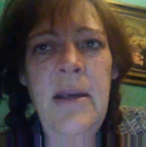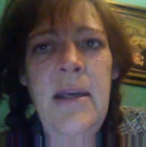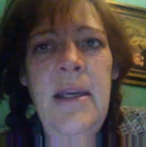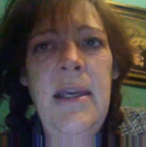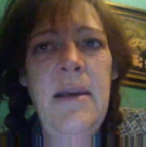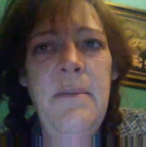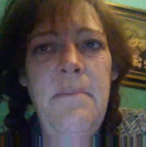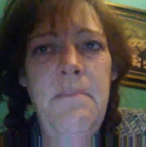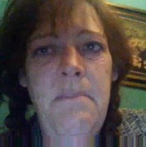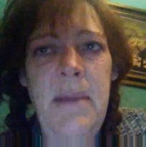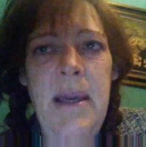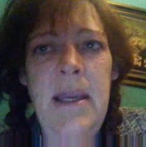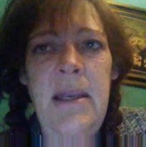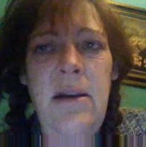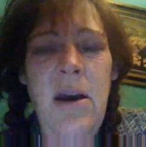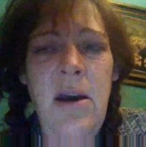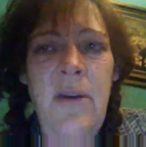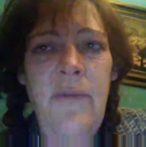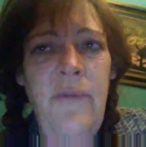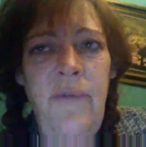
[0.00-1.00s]
It may
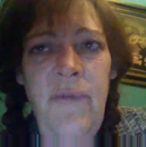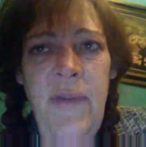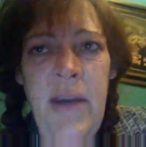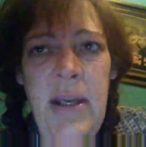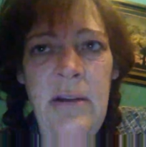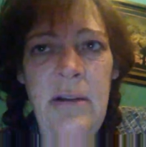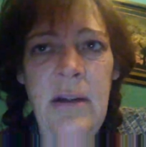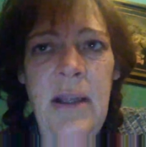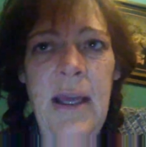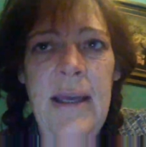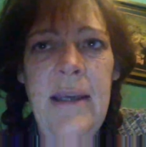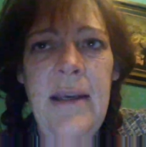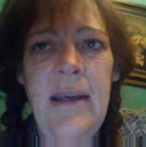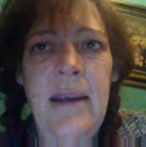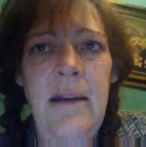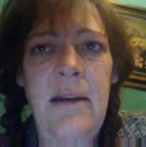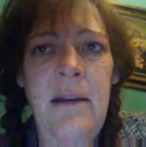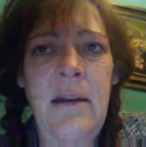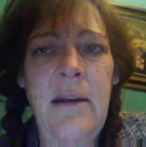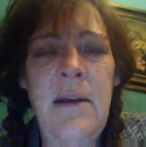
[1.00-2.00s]
not feel like
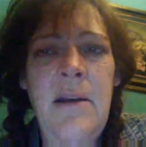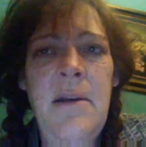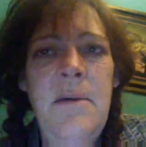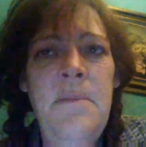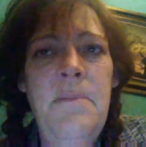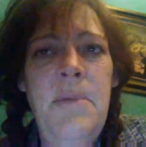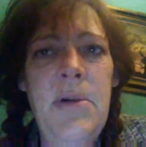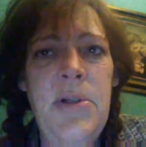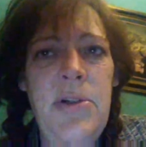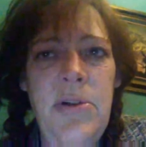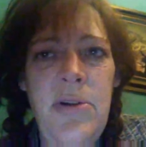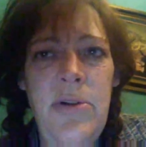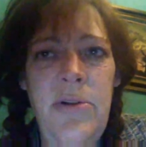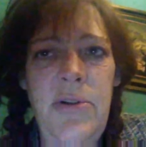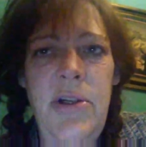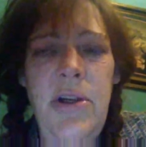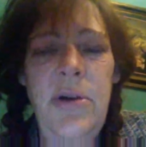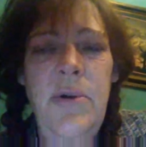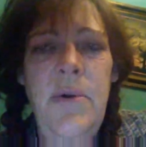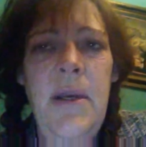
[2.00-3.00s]
it, but you're
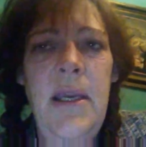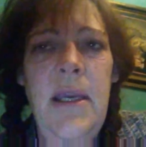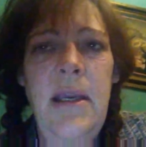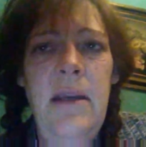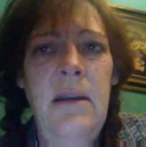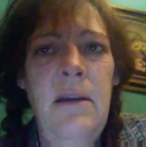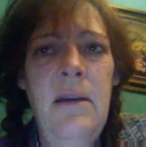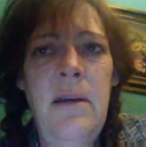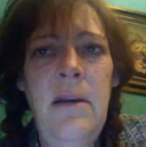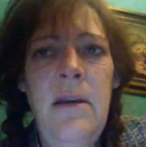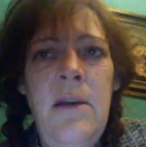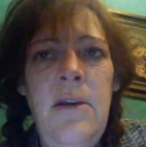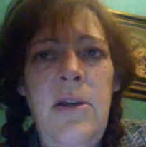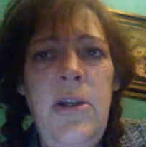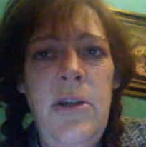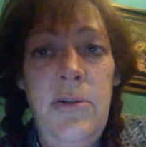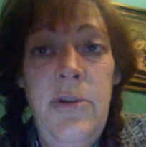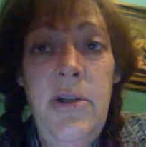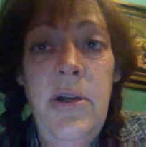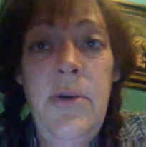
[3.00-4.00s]
doing
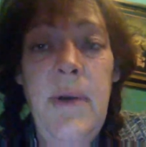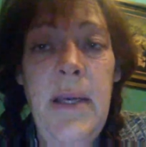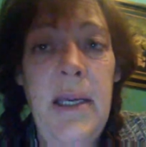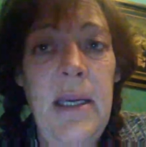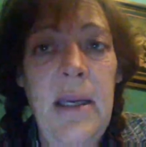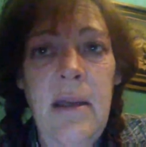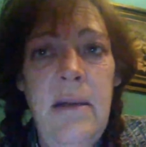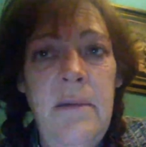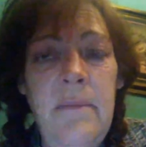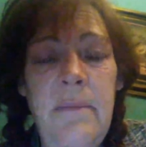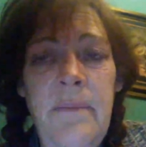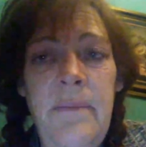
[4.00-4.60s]
it.